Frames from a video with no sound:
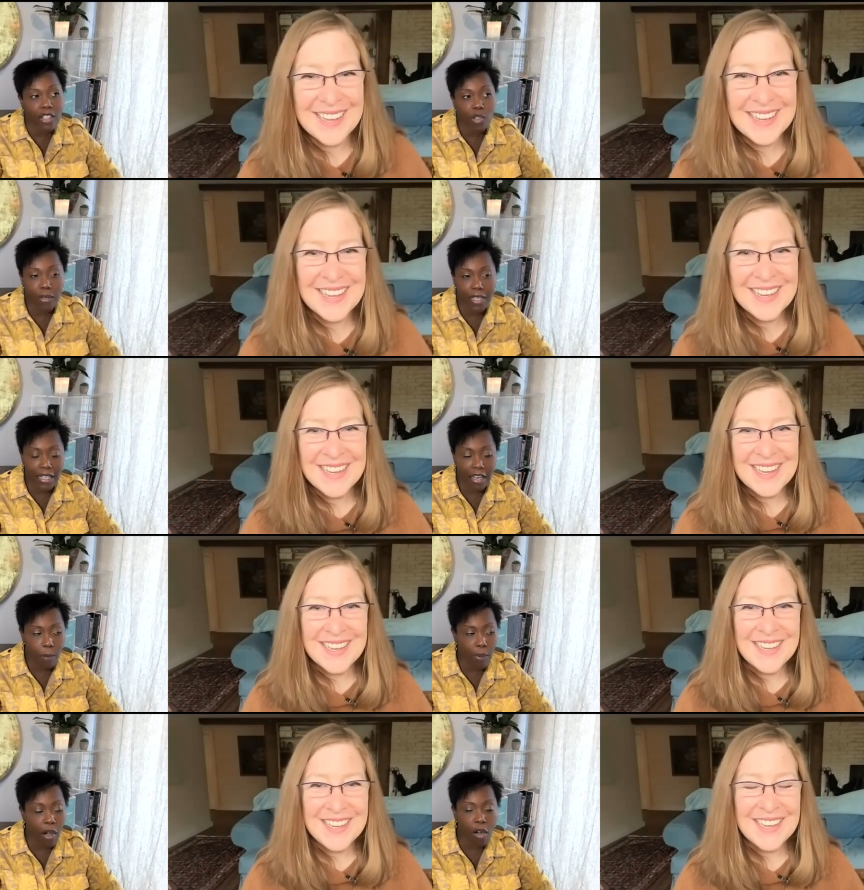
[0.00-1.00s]
Speaker 1: add joy in
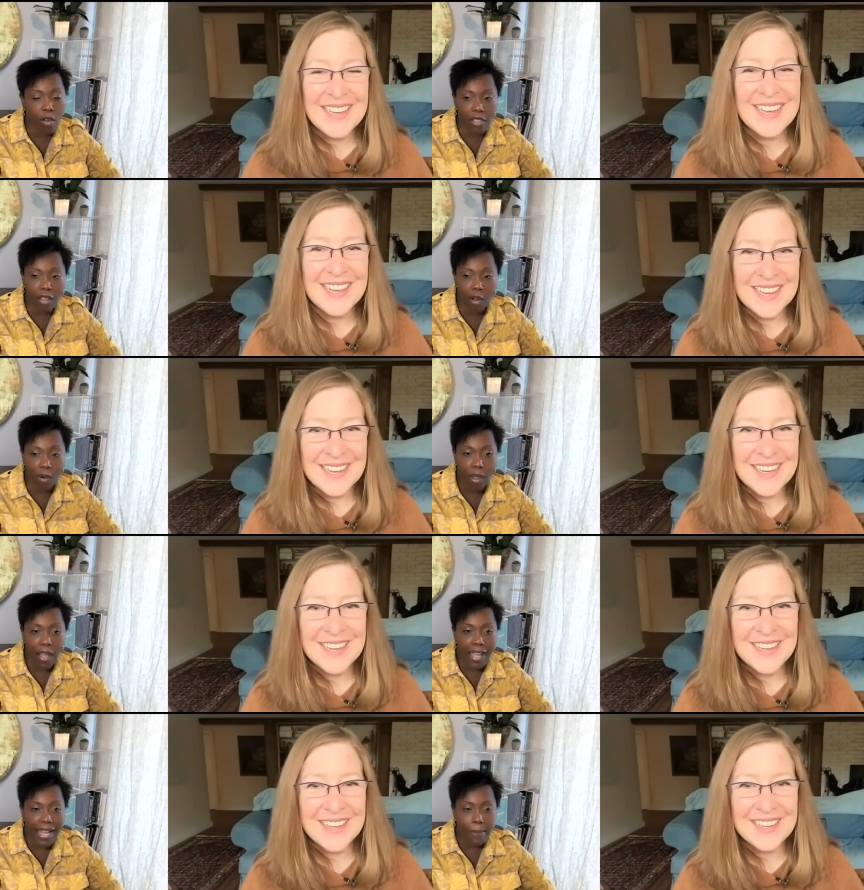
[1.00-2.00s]
there but
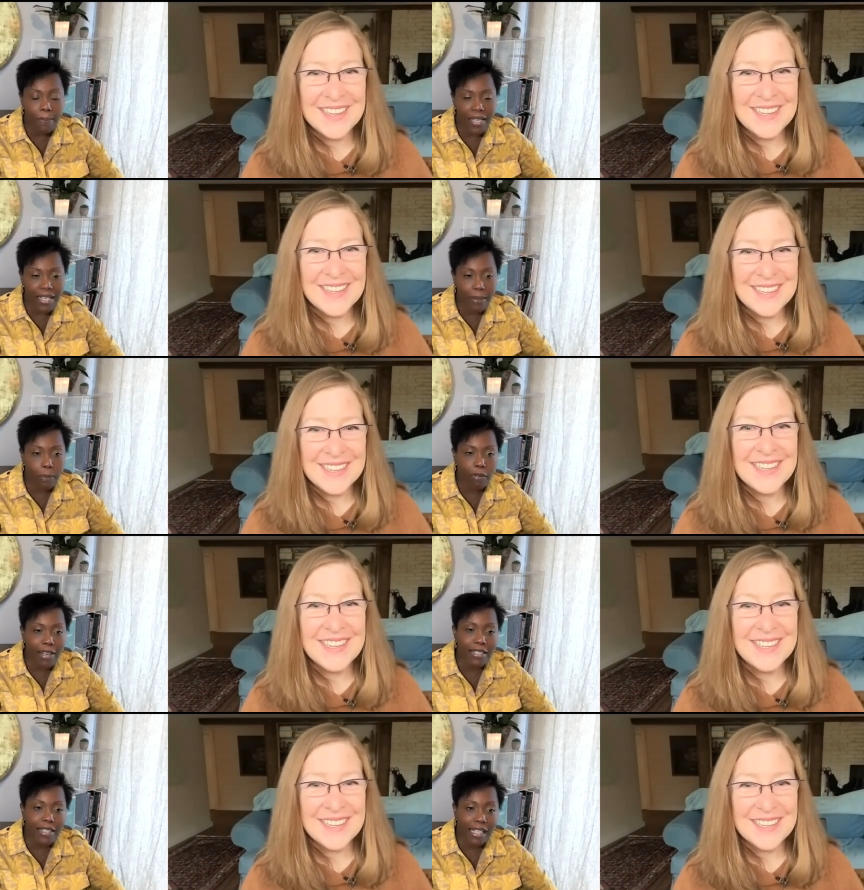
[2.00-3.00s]
also being
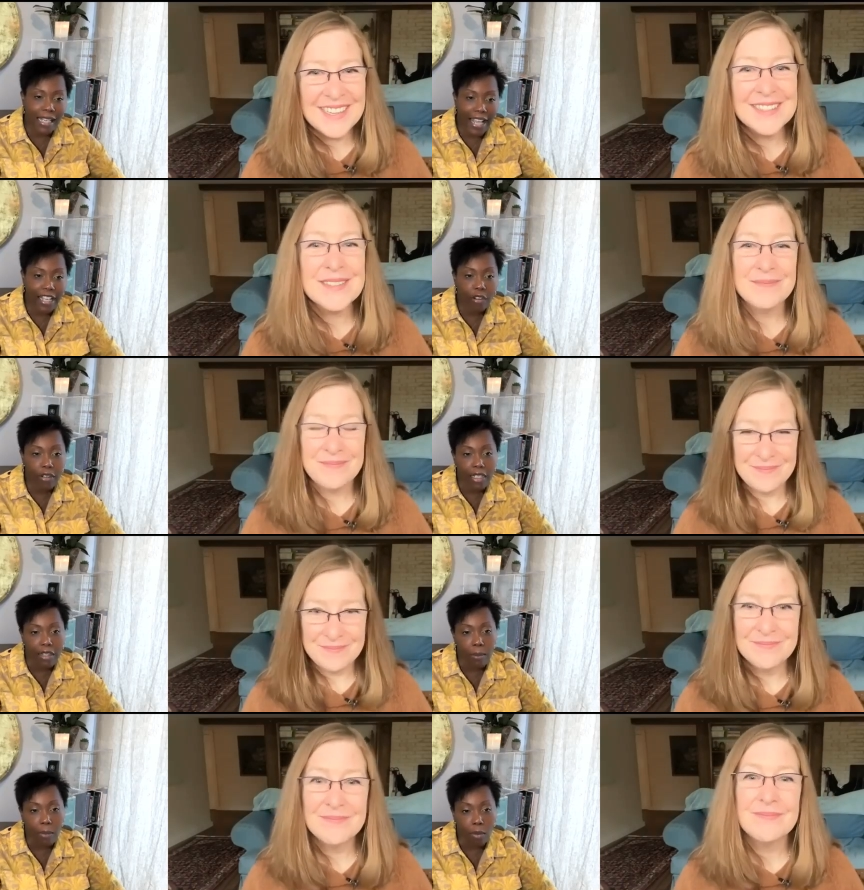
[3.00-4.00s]
present and
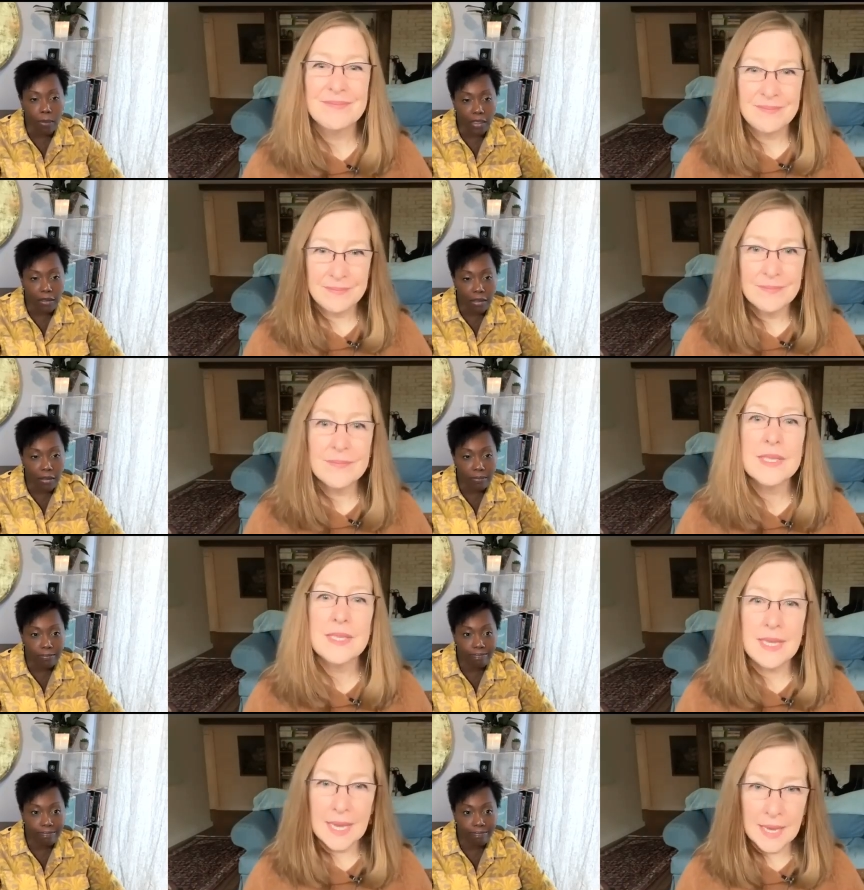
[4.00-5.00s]
anchoring in the moment
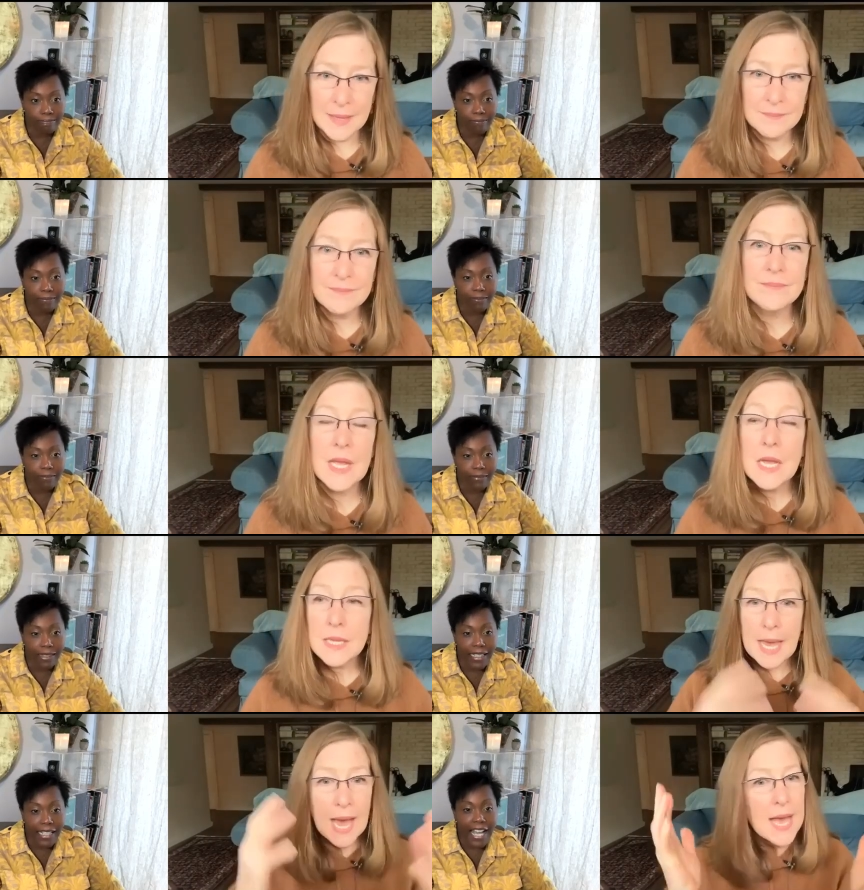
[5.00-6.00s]

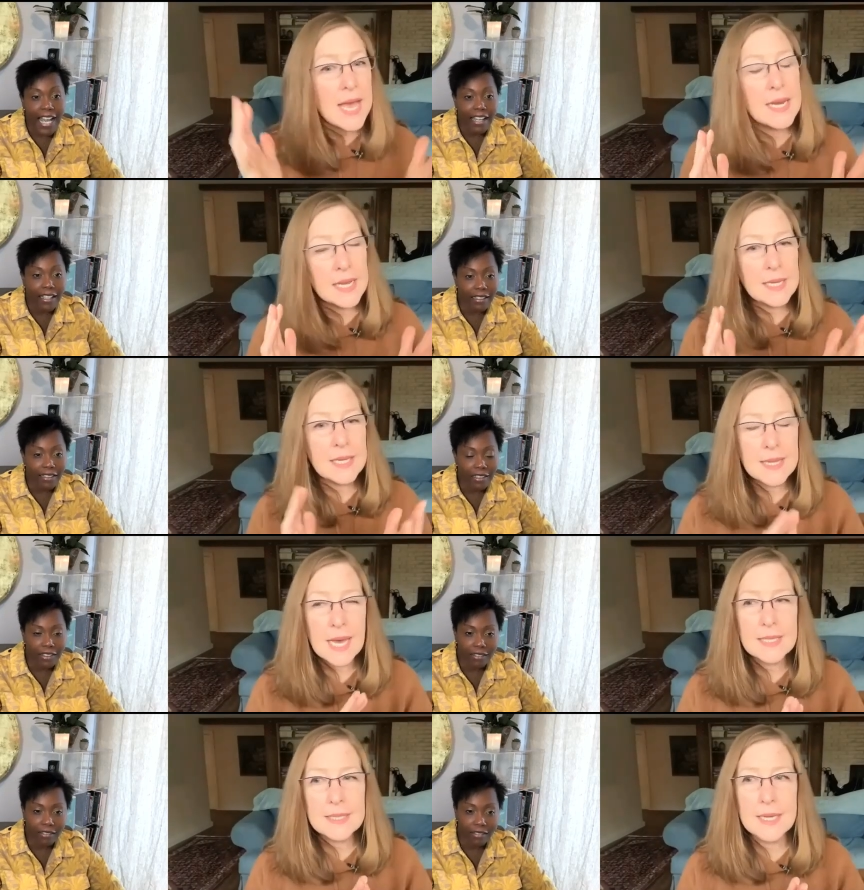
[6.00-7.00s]
Speaker 2: yeah, and I think
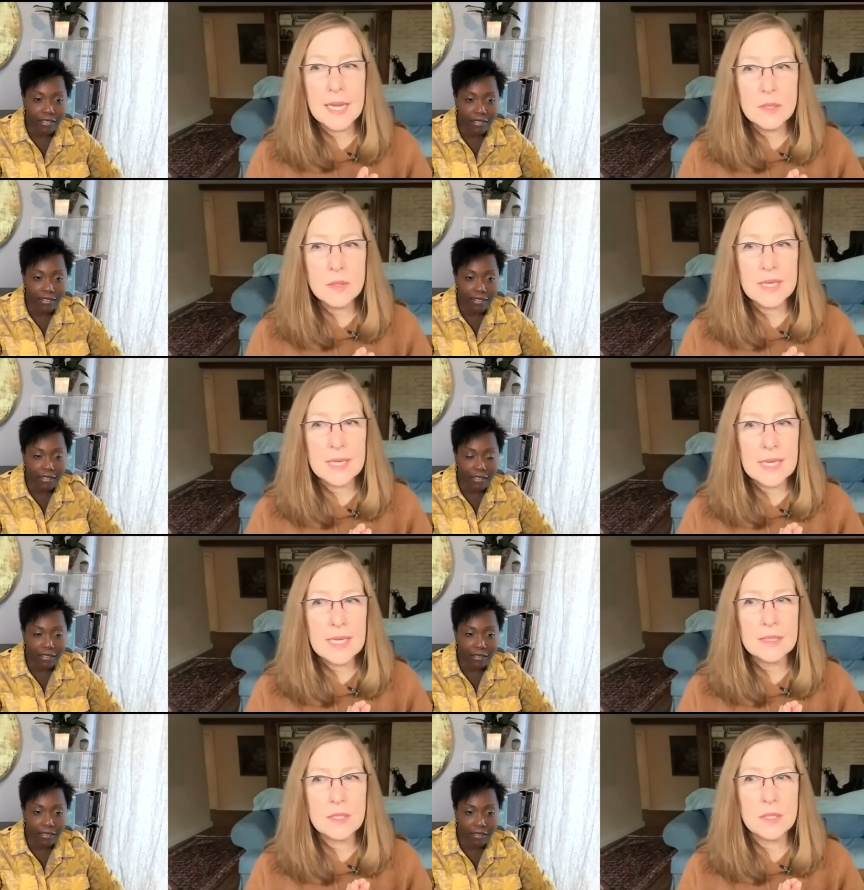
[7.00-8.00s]
that's another
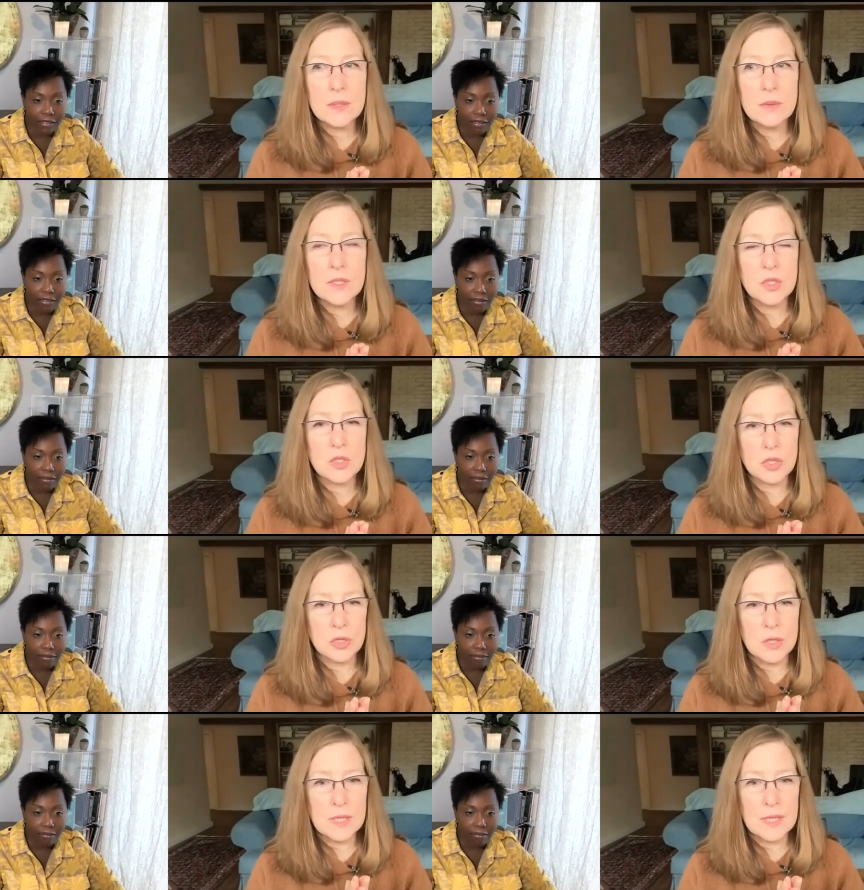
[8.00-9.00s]
key to this
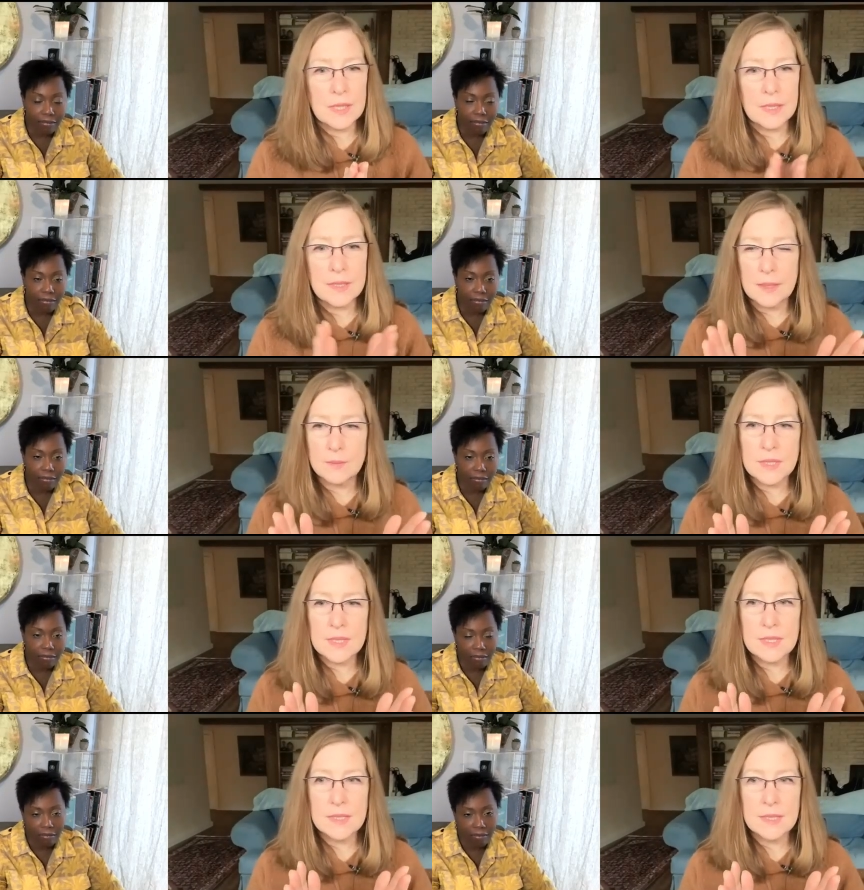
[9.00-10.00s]
journey into
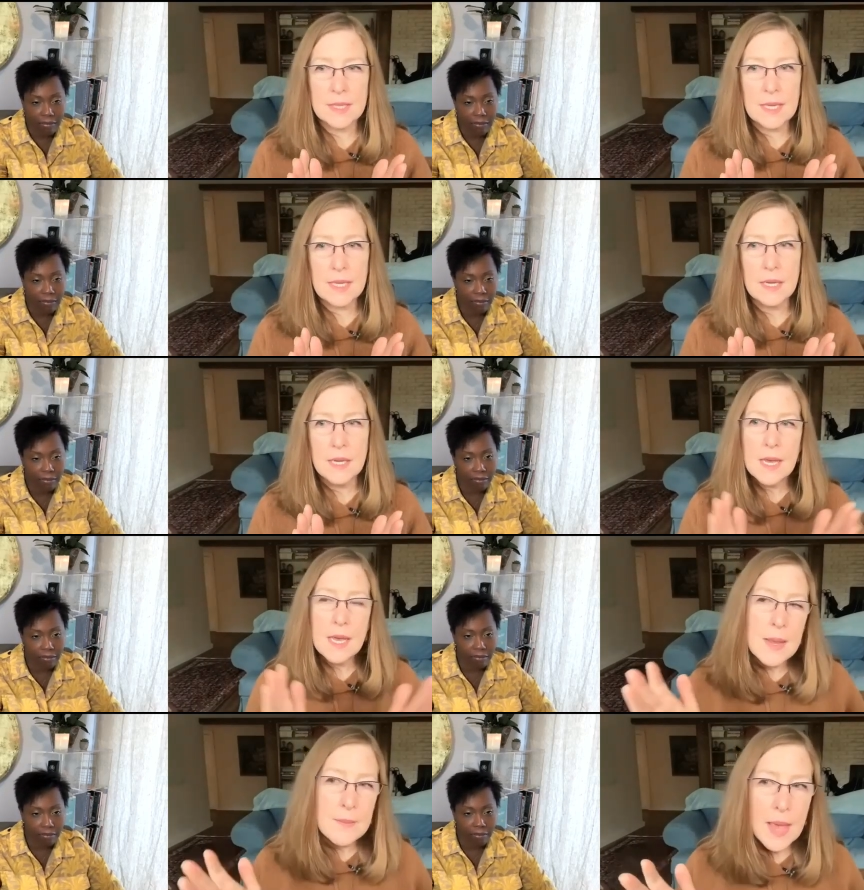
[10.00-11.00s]
MCC,
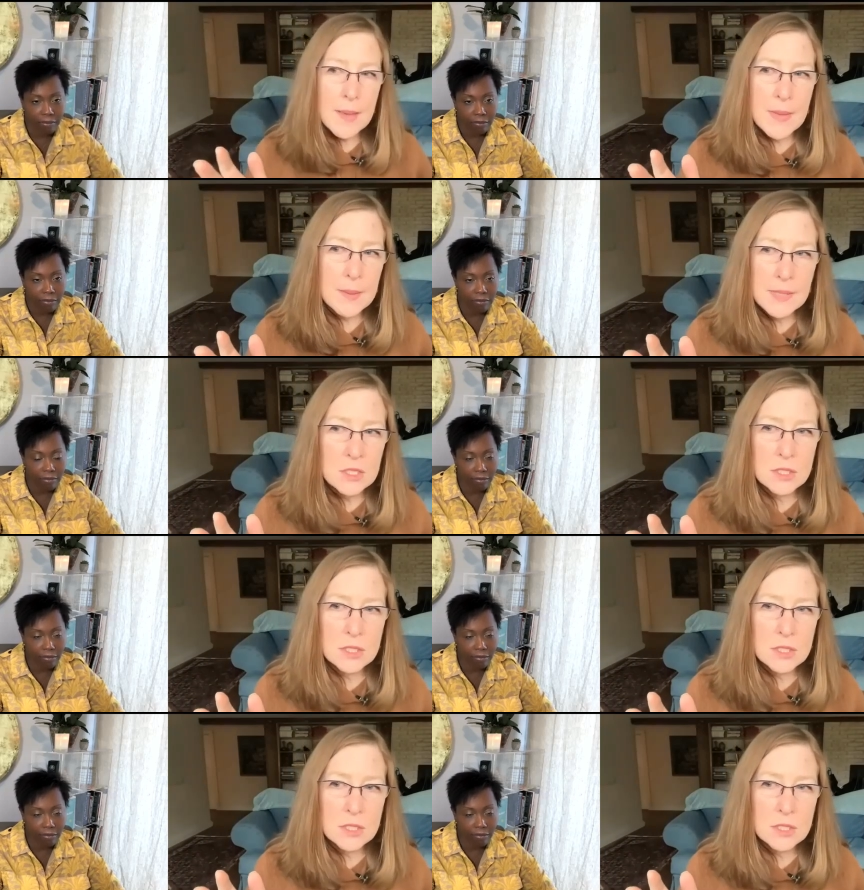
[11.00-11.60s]
and and maybe